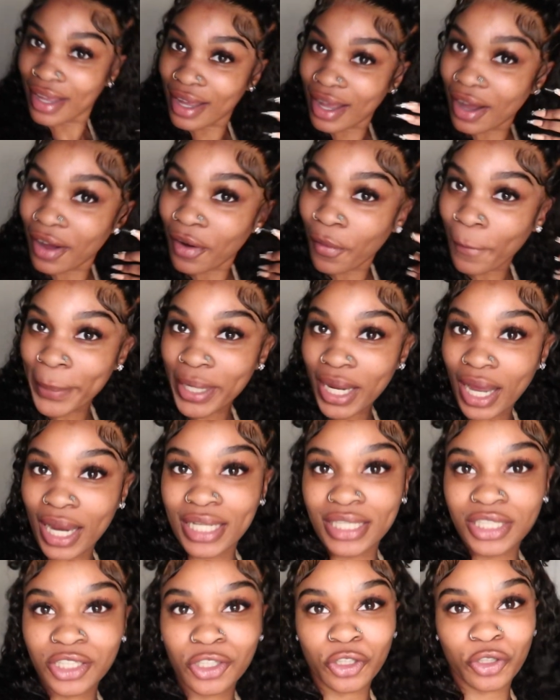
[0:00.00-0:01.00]
hope y'all
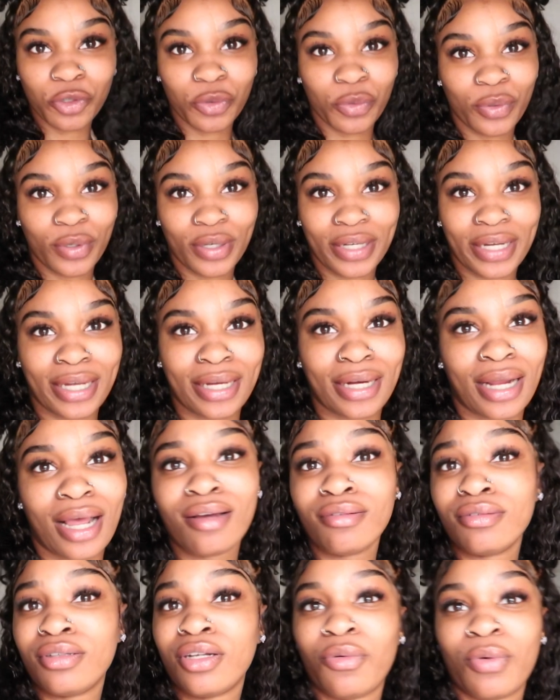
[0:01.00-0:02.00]
enjoyed. I
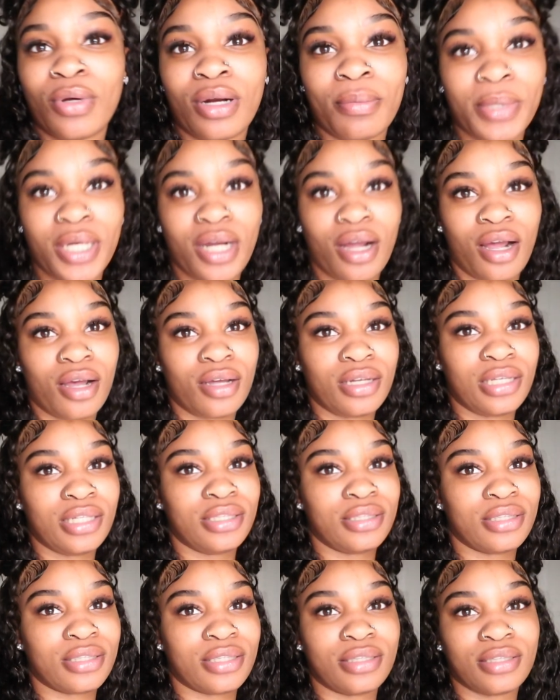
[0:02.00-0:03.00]
don't know what I'm gonna call
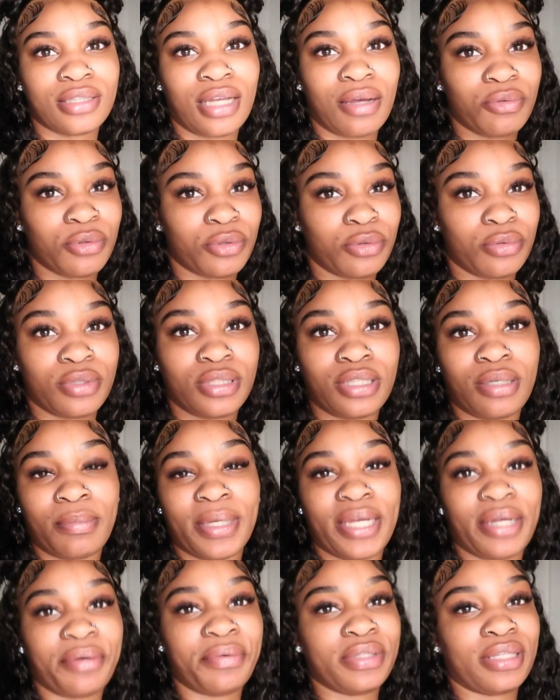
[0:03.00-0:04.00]
this because I was doing some
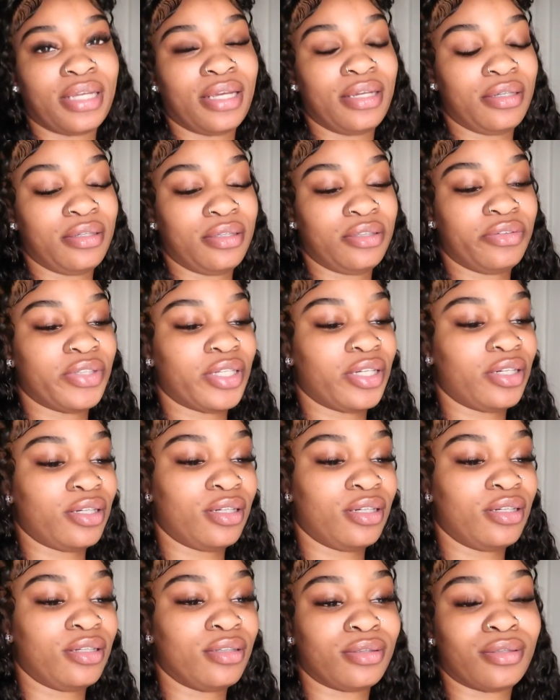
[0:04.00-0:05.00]
of everything in this
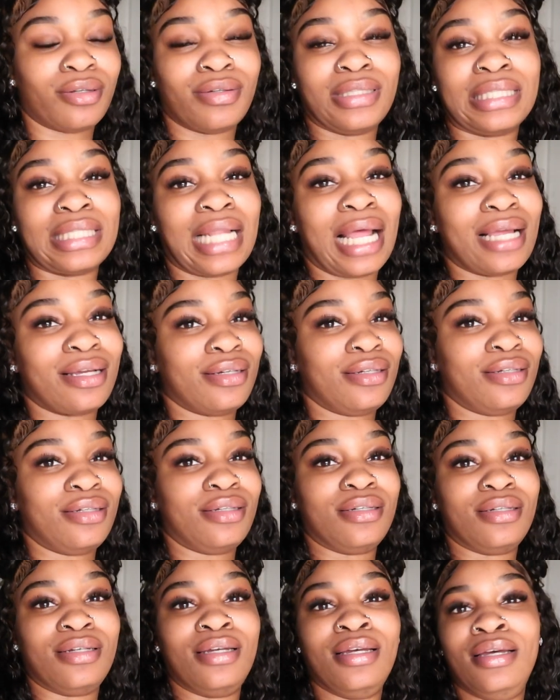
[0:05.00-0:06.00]
vlog. So it's like
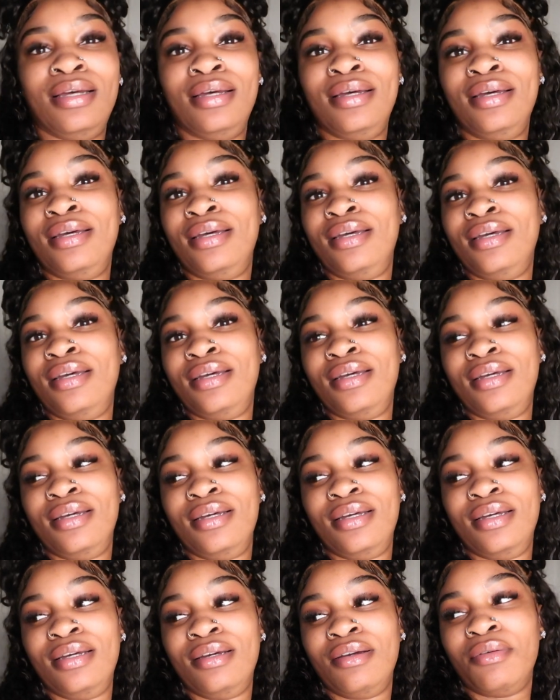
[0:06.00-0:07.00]
a
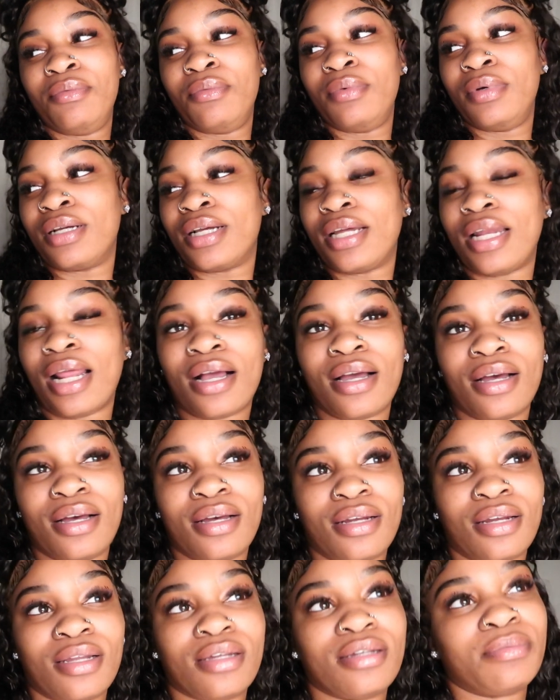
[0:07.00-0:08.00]
what can I call
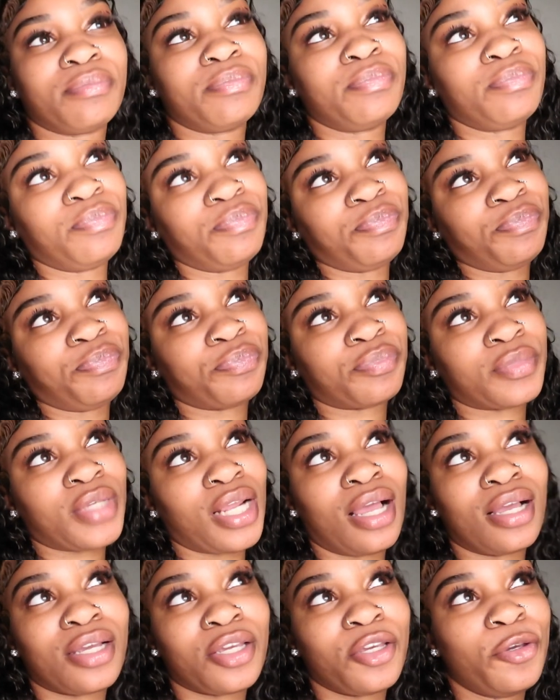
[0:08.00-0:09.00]
it?
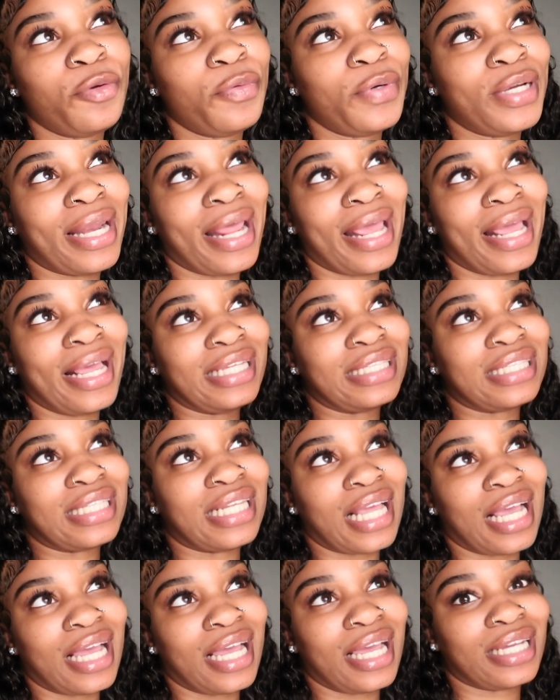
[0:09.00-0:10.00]
A Q&A
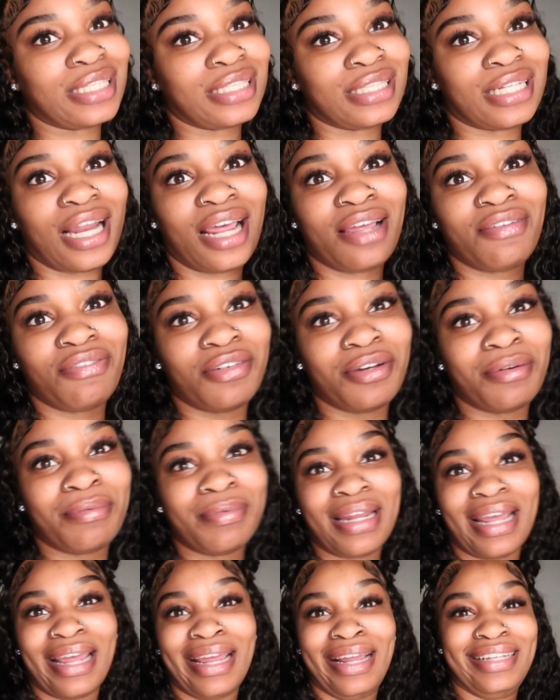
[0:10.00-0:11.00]
slash life
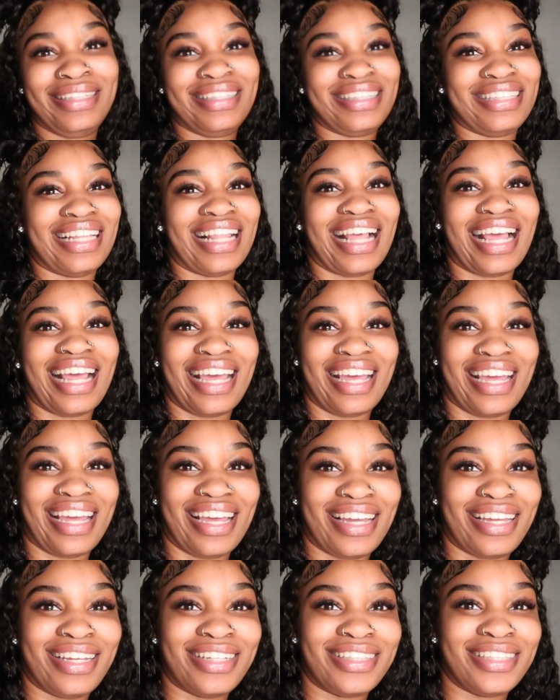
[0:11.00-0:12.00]
update
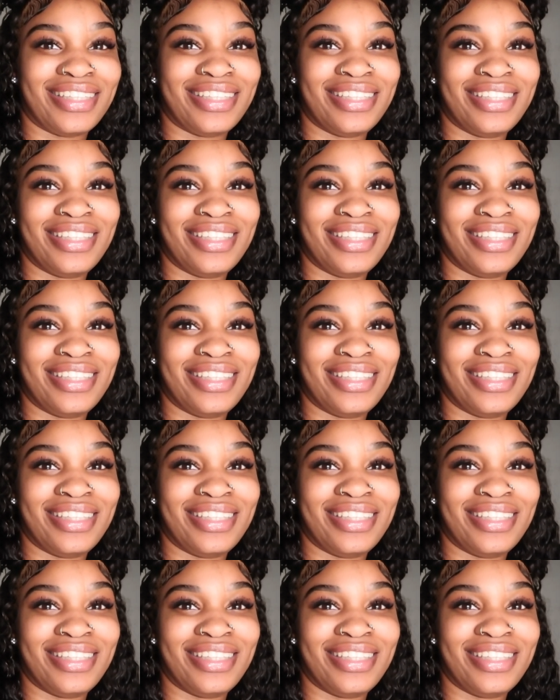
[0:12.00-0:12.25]
slash